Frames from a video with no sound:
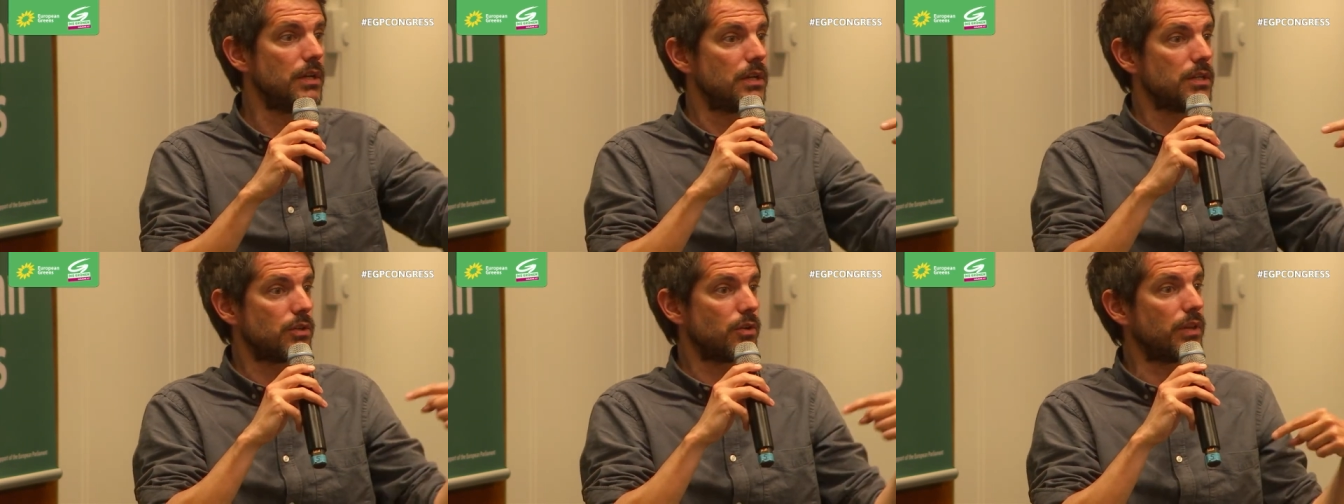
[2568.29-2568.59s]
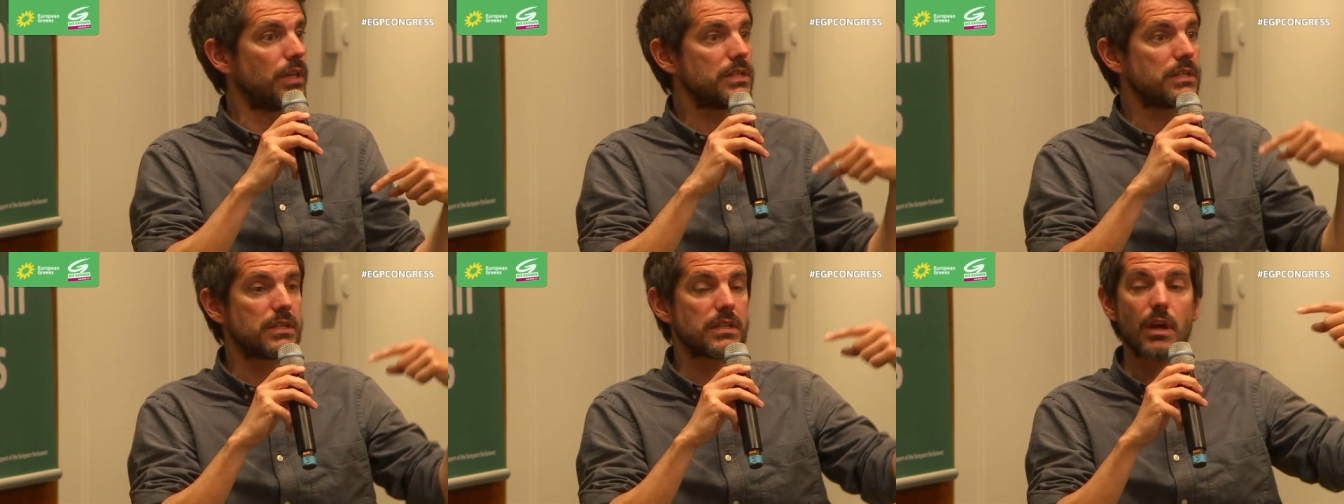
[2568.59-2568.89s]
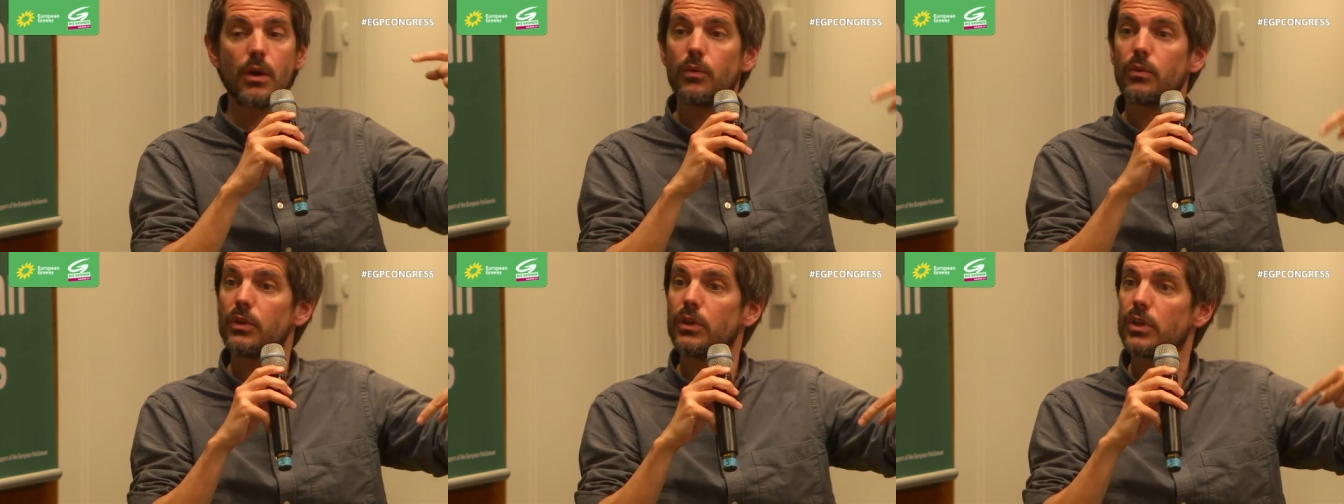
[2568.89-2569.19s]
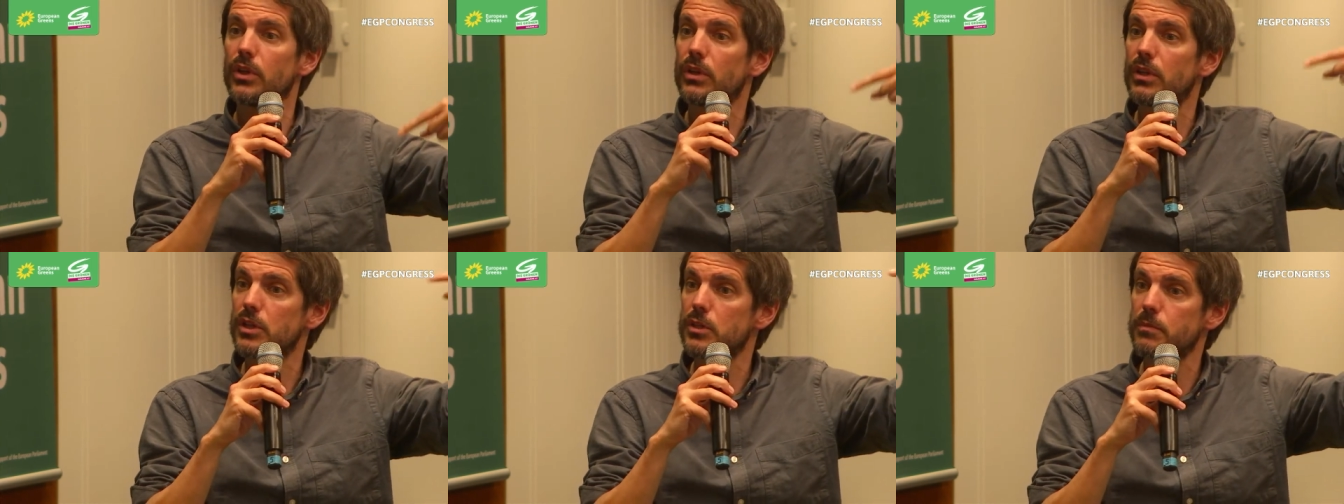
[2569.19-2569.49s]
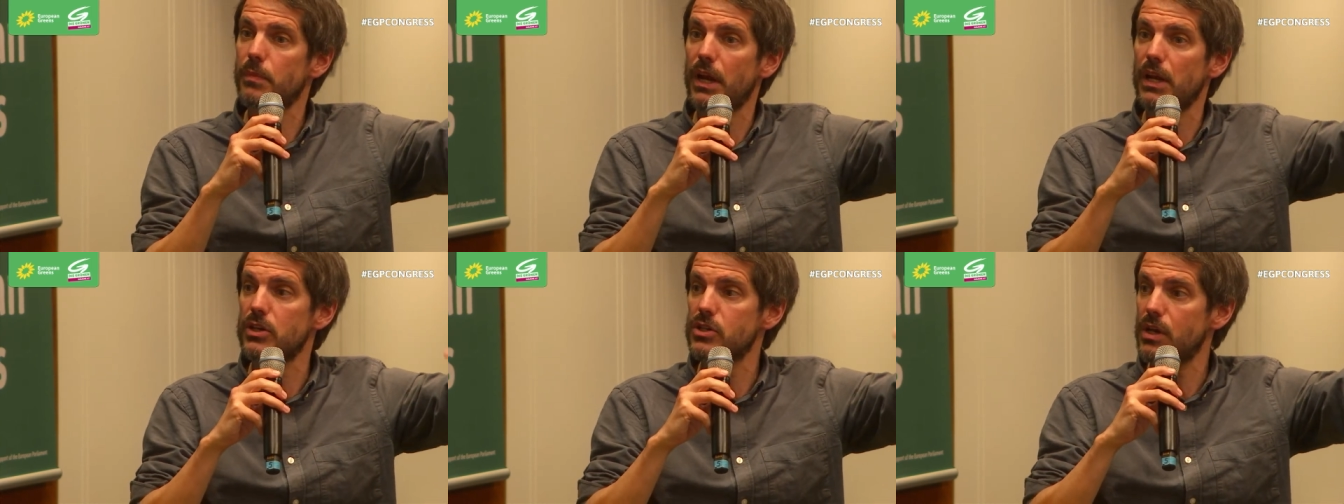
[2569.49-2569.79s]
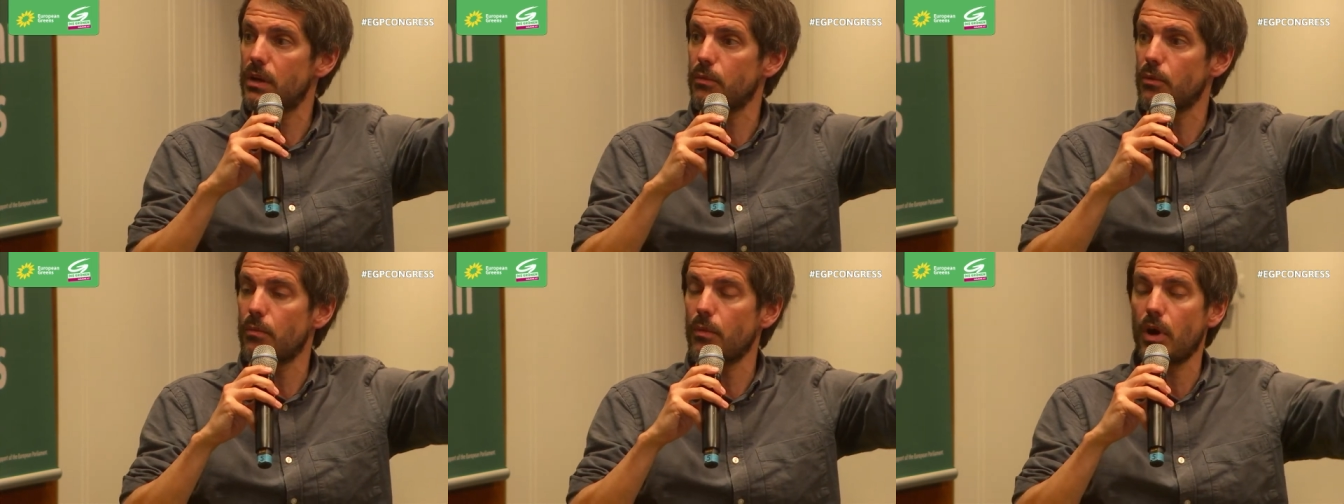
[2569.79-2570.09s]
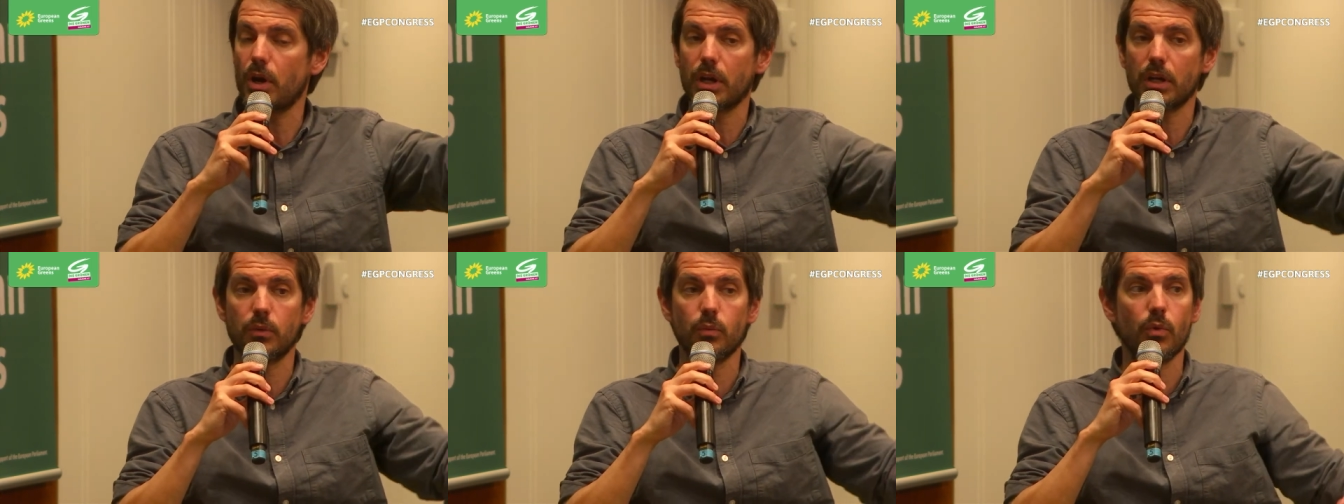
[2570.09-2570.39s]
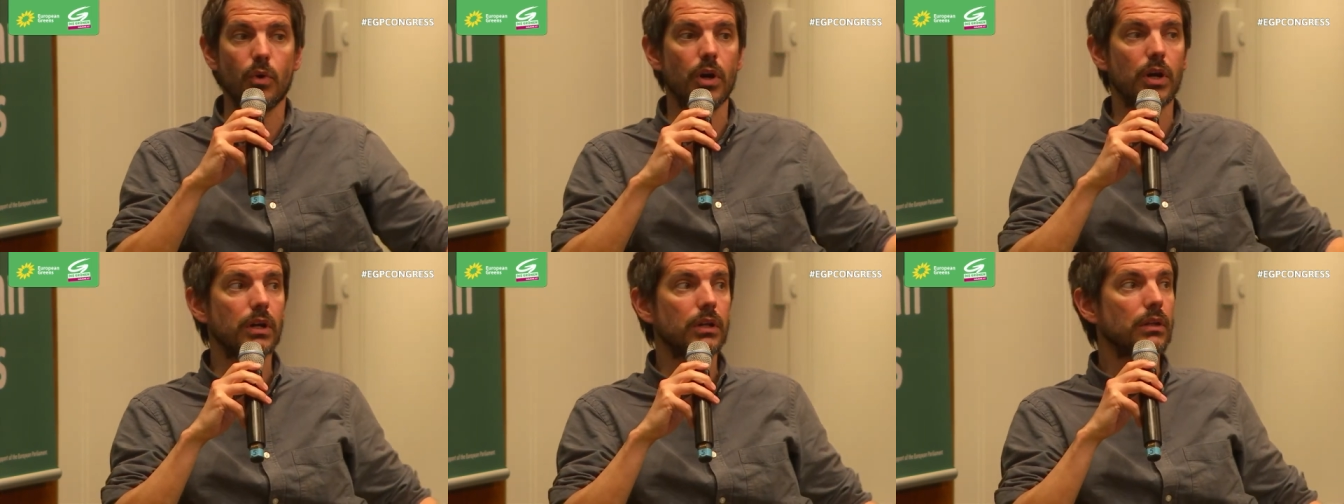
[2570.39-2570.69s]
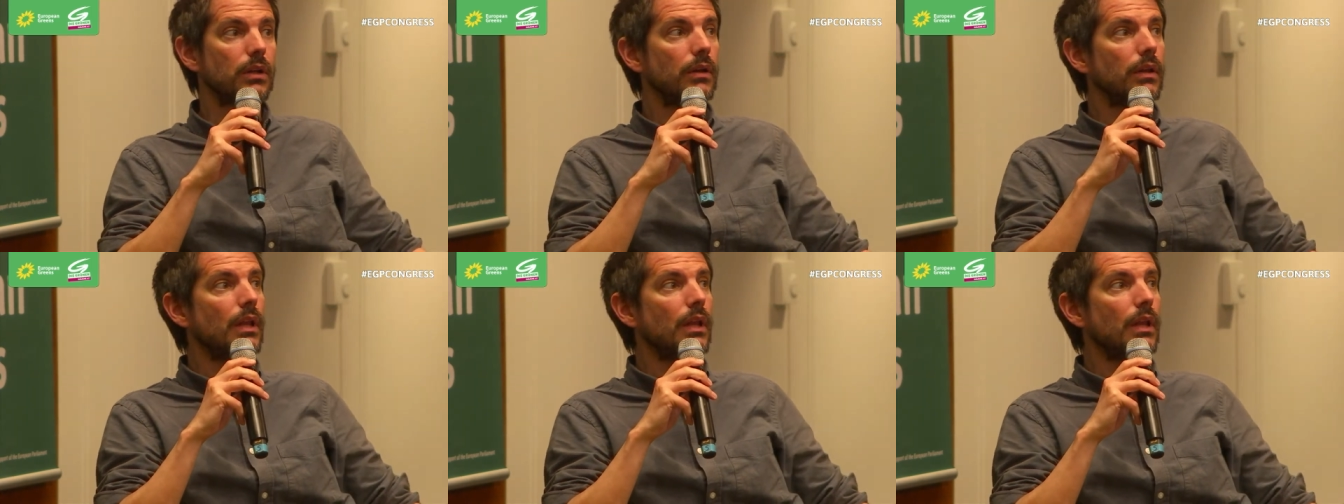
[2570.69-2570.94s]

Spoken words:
So this is how the Spanish labor market worked,